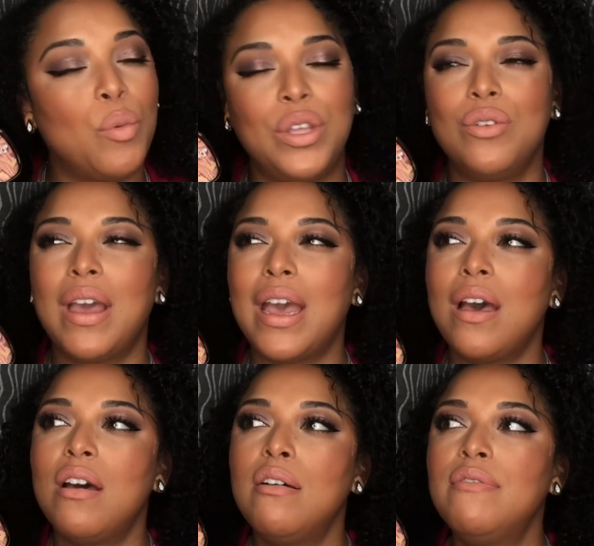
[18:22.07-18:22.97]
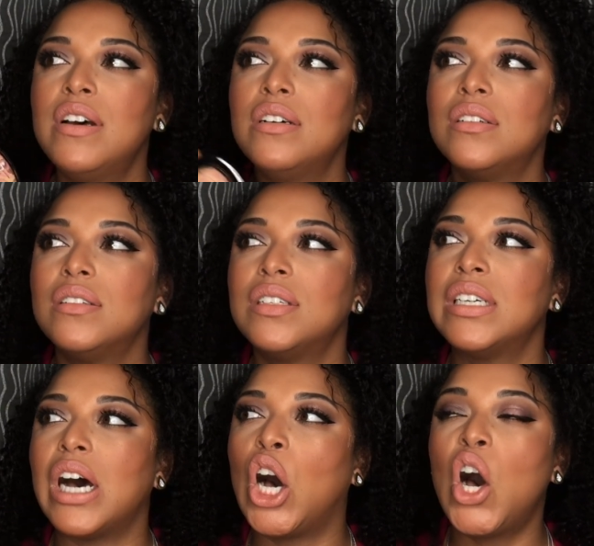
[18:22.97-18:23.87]
When you have
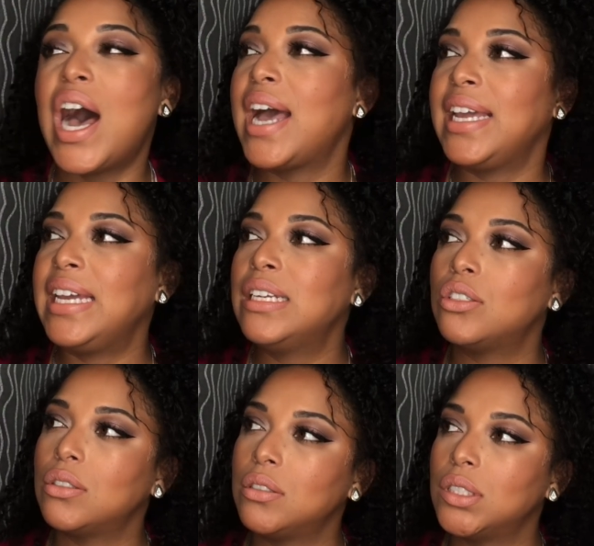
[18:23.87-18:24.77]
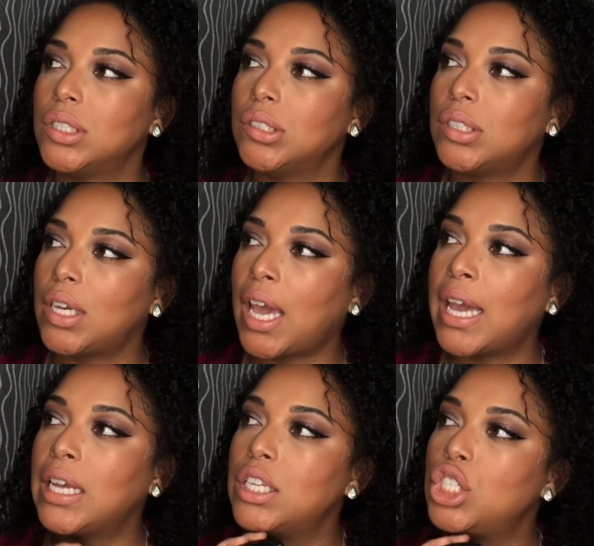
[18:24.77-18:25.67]
all high-end
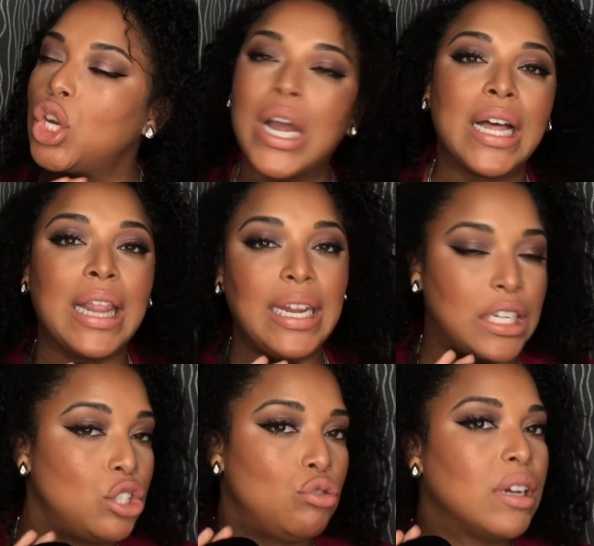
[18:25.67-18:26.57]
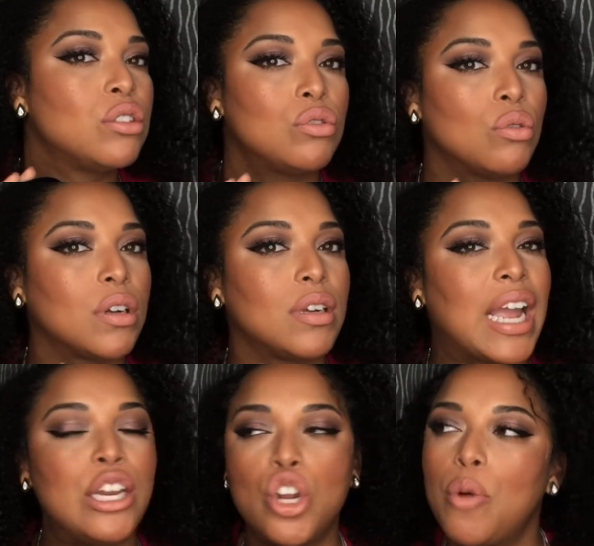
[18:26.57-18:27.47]
and your highlight is drugstore
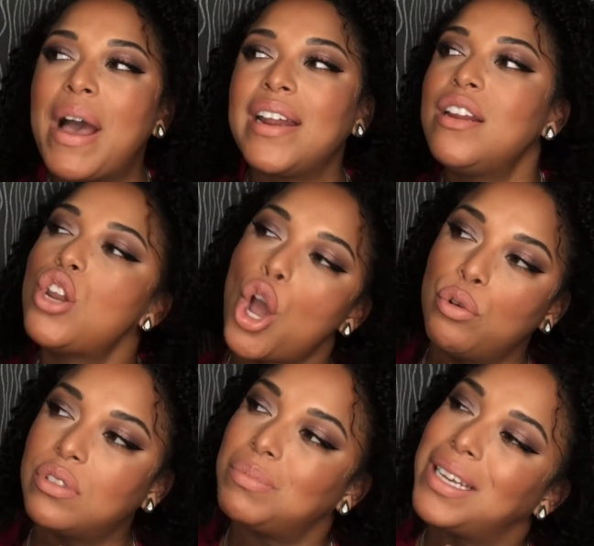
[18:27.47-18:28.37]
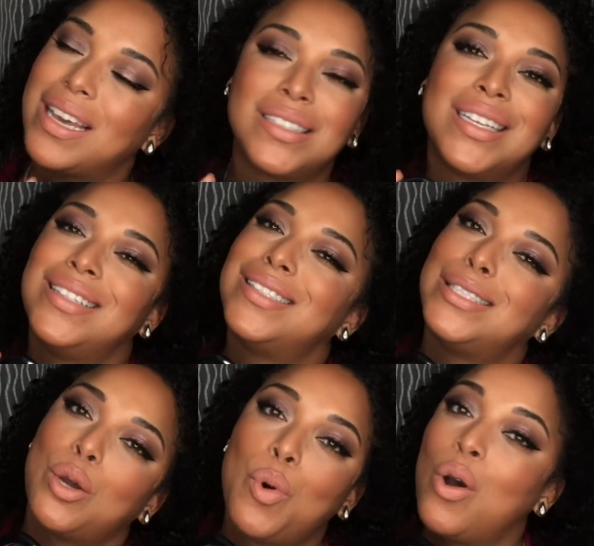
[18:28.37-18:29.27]
and nobody knows because it's
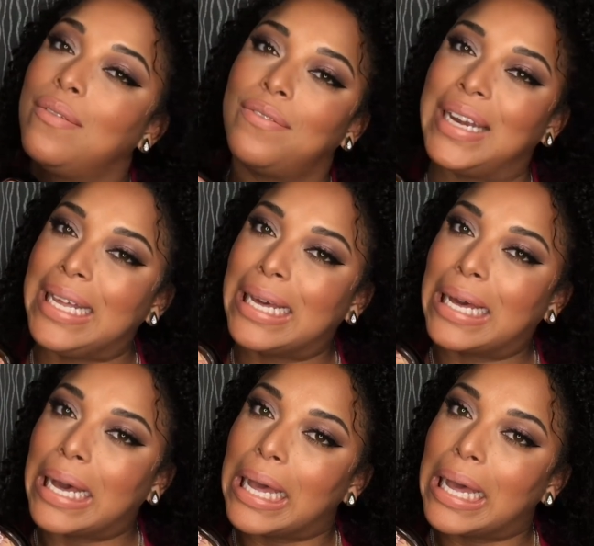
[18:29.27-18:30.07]
so on bleak.